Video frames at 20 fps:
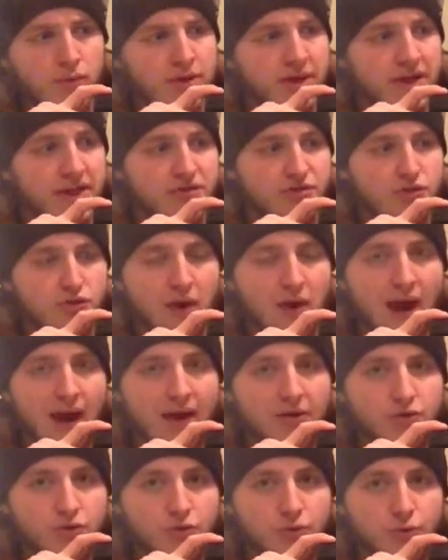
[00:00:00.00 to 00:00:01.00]
It's
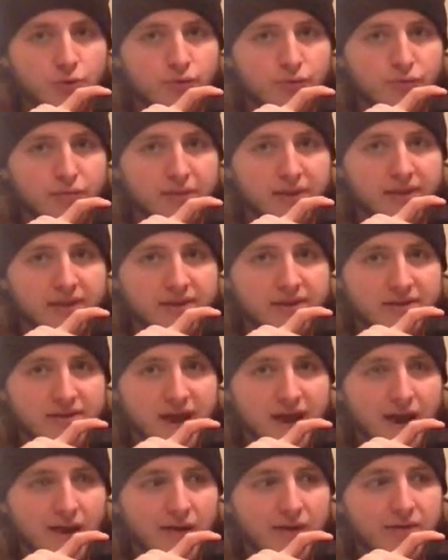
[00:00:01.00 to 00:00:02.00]
tracked true for me the
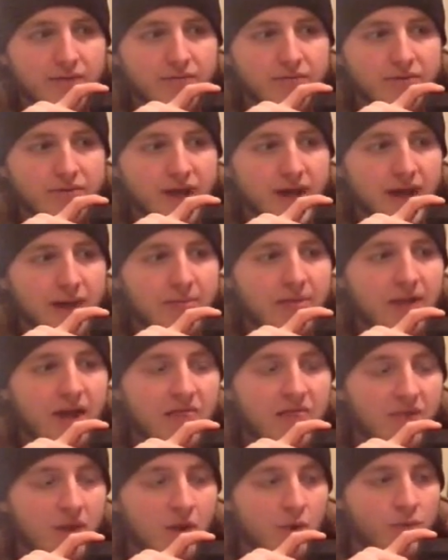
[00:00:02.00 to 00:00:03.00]
entirety of the time that
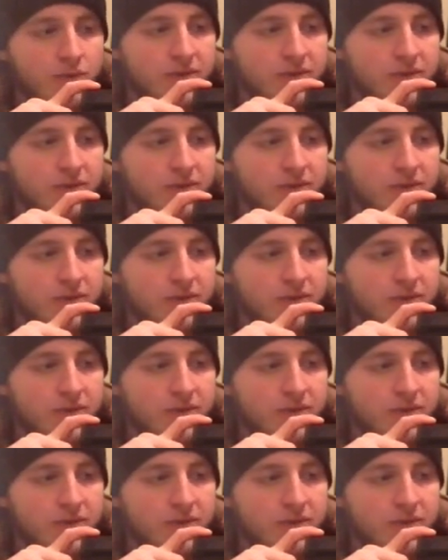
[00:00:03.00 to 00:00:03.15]
I've owned